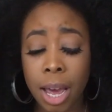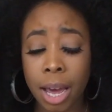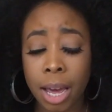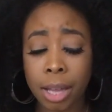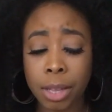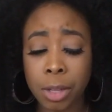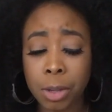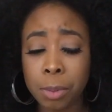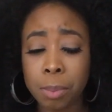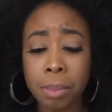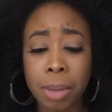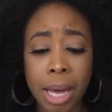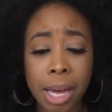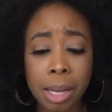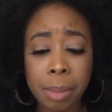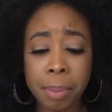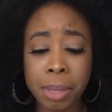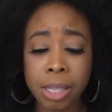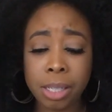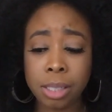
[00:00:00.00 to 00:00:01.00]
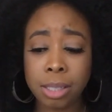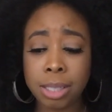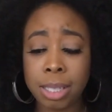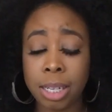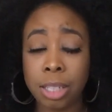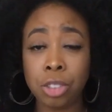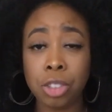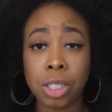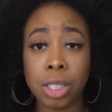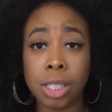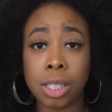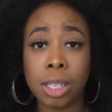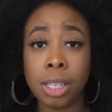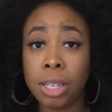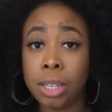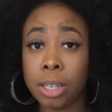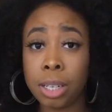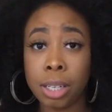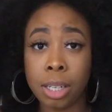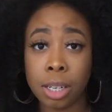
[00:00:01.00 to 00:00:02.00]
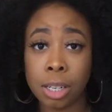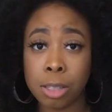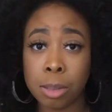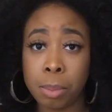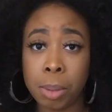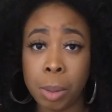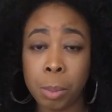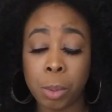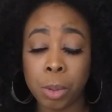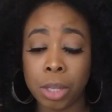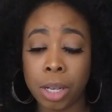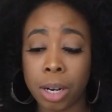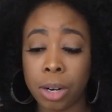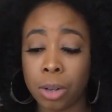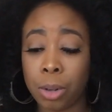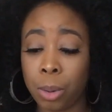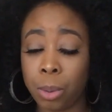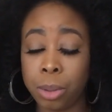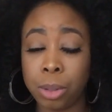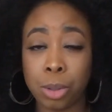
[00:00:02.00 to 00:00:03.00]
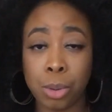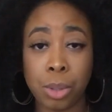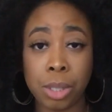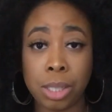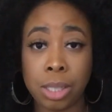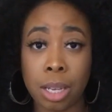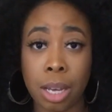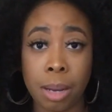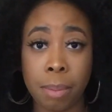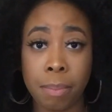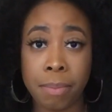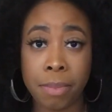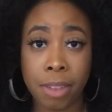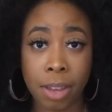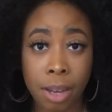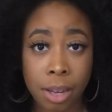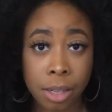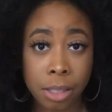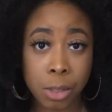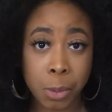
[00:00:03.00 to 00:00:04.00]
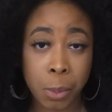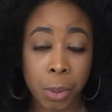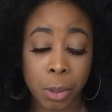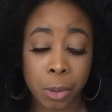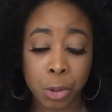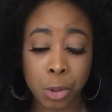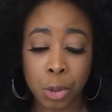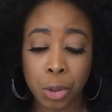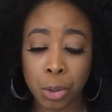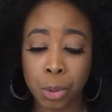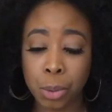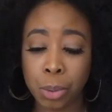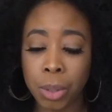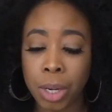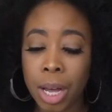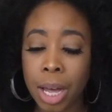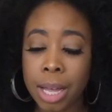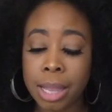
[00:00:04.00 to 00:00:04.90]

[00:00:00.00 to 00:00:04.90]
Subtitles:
And you may be teaching and healing other people that are going through the same thing as well too.